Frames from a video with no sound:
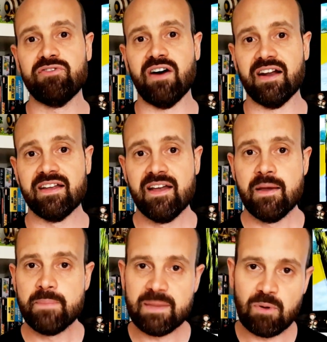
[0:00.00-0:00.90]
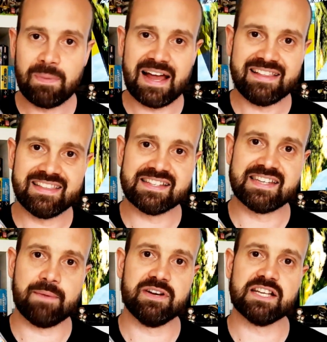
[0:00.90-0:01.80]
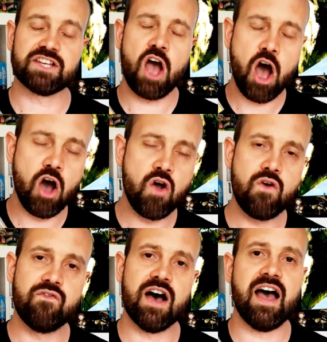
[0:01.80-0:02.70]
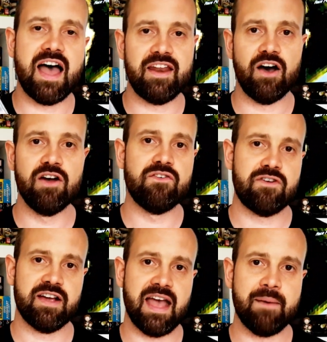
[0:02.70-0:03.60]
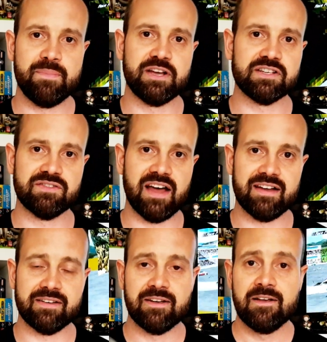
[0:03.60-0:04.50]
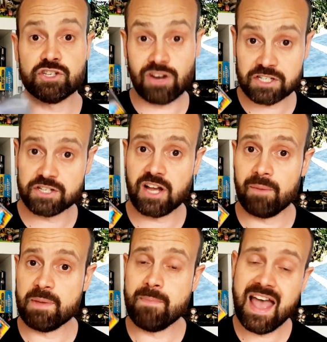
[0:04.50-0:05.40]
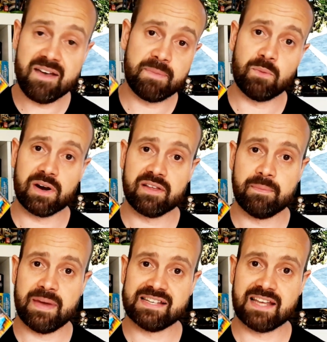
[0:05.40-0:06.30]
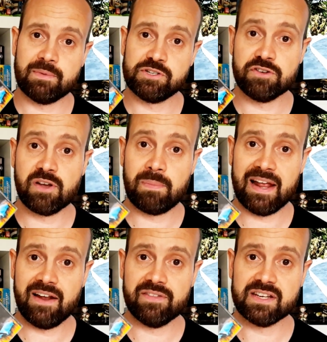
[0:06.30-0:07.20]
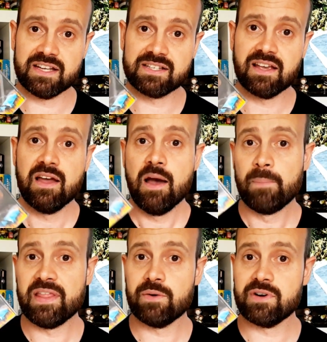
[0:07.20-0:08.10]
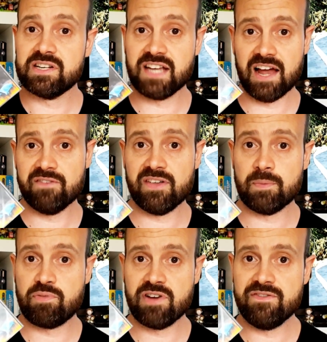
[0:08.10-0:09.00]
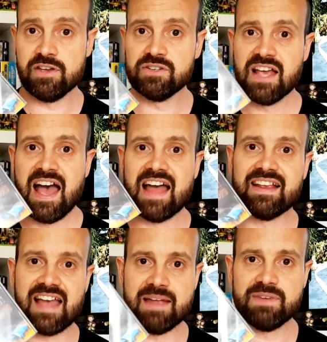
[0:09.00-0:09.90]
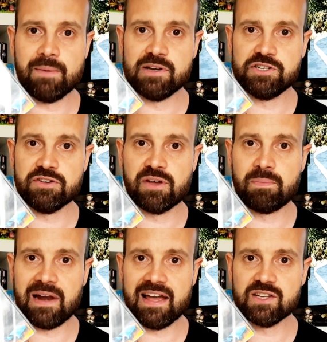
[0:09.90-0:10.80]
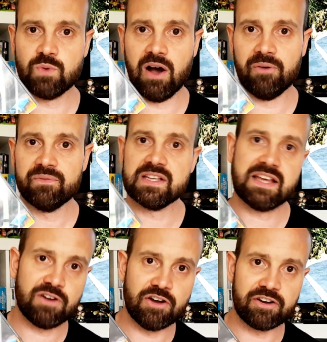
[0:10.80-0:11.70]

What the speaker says: fun. People played this demo disc over and over again because of that. Destruction Derby may have been one of the best demos that you could play on the disc, but there were a ton of other previews and game demos that you could play as well. Let's have a